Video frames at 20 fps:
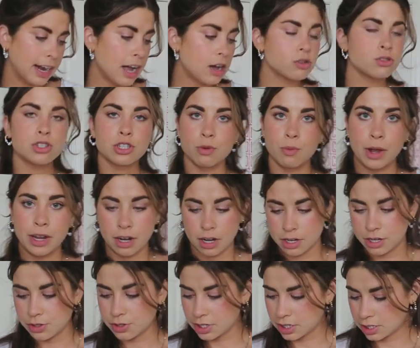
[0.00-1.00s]
it out, so why
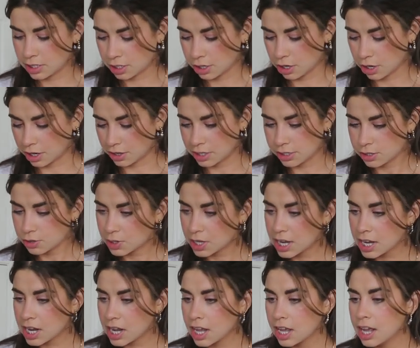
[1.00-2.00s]
not use it to cook the
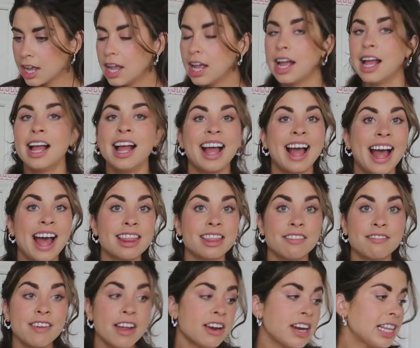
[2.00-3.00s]
zucchini. And
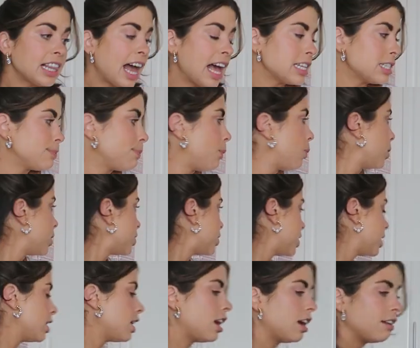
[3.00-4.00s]
the very last
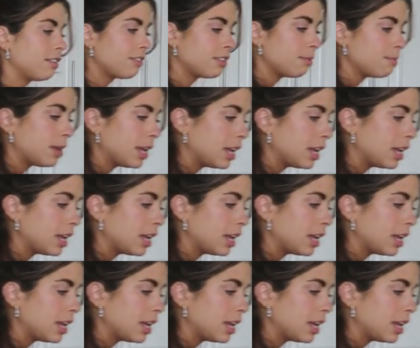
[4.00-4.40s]
portion of the